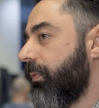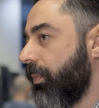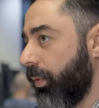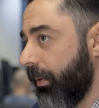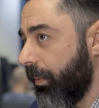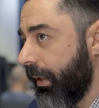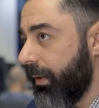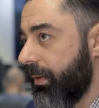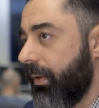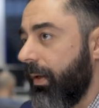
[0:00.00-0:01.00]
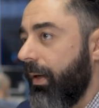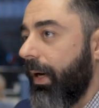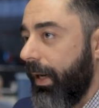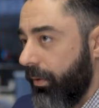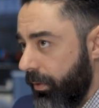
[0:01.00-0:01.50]
from one place
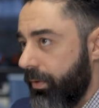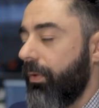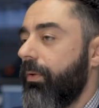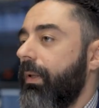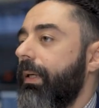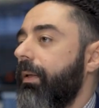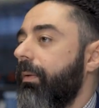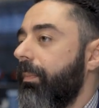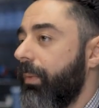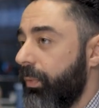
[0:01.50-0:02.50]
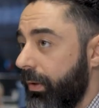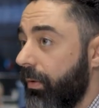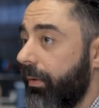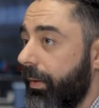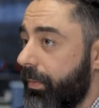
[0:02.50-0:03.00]
and cross-correlate between
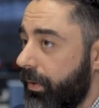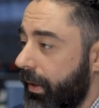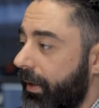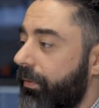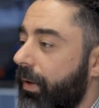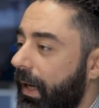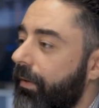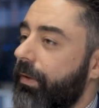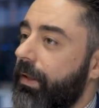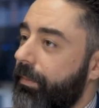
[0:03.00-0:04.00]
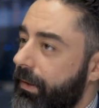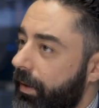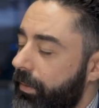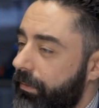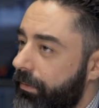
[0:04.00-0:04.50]
all of them, so that if you have any
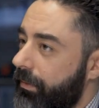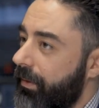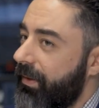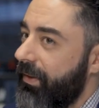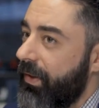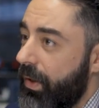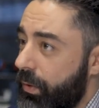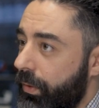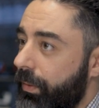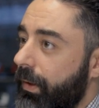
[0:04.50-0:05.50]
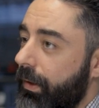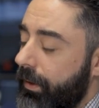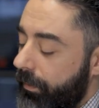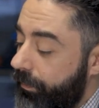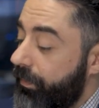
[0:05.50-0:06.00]
type of issue,
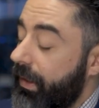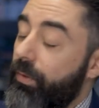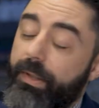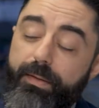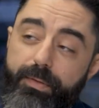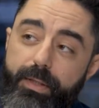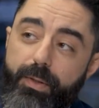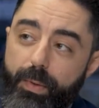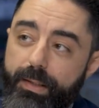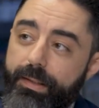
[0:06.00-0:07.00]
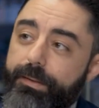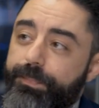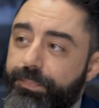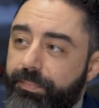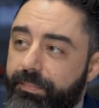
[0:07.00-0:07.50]
then you can very quickly
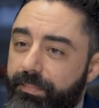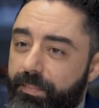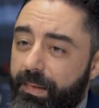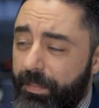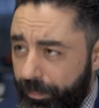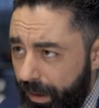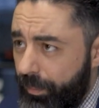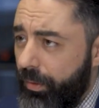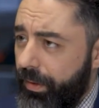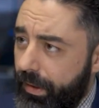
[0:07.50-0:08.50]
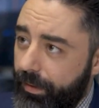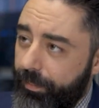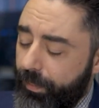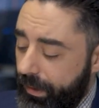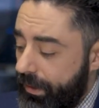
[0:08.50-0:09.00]
pinpoint that.
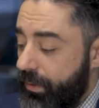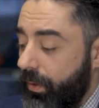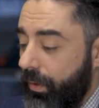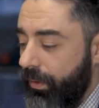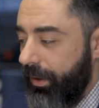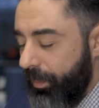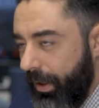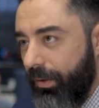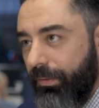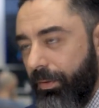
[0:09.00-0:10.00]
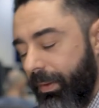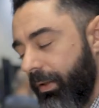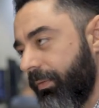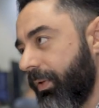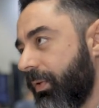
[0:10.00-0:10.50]
But that's only part of the benefits.